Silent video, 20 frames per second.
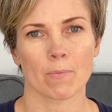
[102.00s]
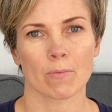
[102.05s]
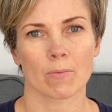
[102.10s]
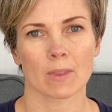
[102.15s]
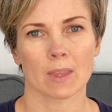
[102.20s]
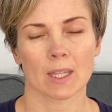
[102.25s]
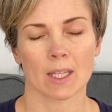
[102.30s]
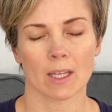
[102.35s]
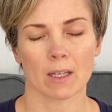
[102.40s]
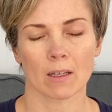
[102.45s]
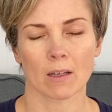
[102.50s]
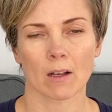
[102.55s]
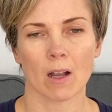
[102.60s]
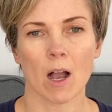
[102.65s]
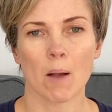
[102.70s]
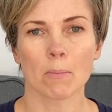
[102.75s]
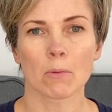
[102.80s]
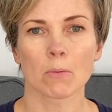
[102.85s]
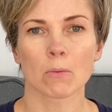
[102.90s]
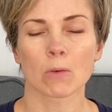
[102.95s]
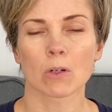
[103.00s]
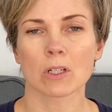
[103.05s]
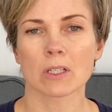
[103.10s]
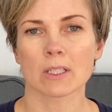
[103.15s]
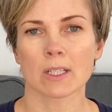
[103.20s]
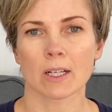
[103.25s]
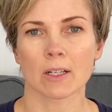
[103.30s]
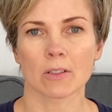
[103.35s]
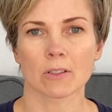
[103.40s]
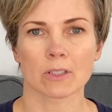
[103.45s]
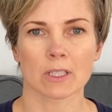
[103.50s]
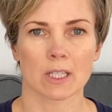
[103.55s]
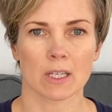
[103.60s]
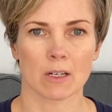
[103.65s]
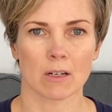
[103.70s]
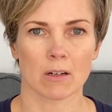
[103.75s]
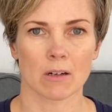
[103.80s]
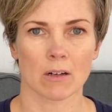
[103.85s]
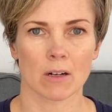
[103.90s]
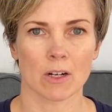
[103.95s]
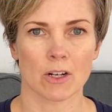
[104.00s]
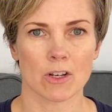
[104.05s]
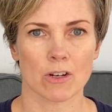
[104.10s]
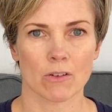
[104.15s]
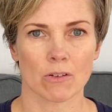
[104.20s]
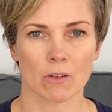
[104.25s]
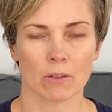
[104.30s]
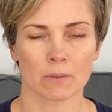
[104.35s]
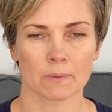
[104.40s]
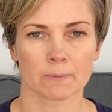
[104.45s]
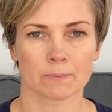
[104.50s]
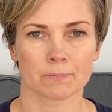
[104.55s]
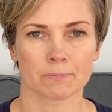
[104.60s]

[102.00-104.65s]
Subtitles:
And take a couple more cycles here on your own.